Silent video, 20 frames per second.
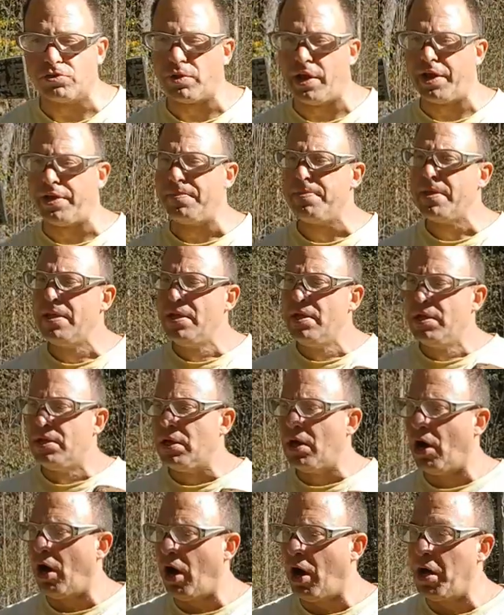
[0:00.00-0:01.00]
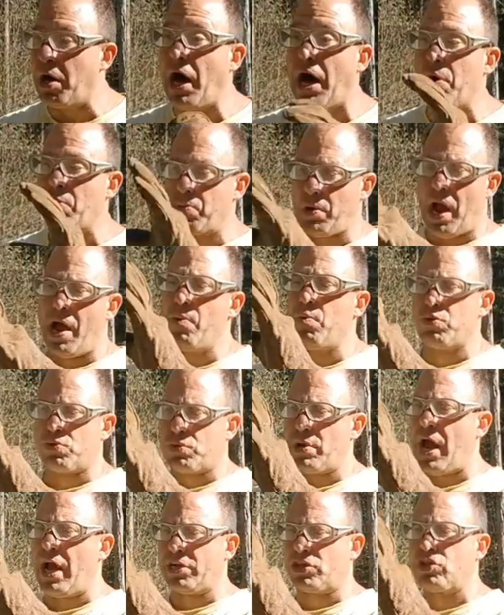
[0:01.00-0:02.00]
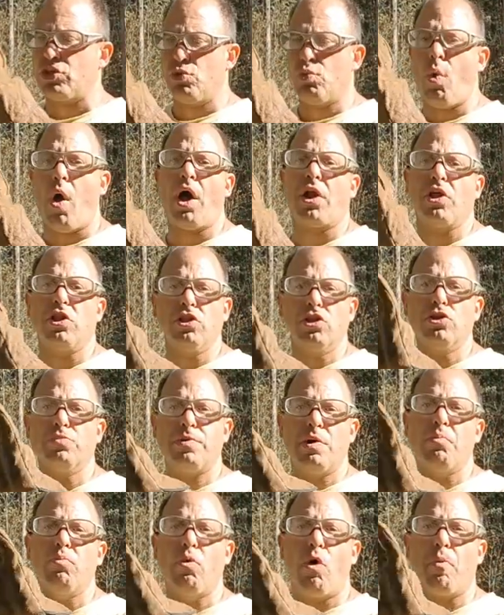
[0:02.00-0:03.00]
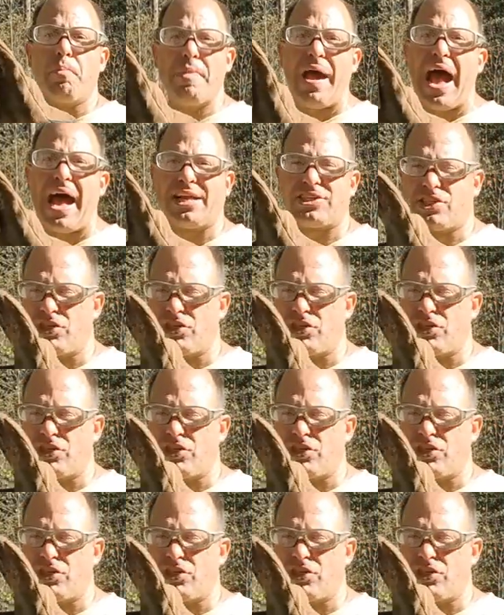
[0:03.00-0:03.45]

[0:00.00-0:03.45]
right, I would actually want a little bit more mass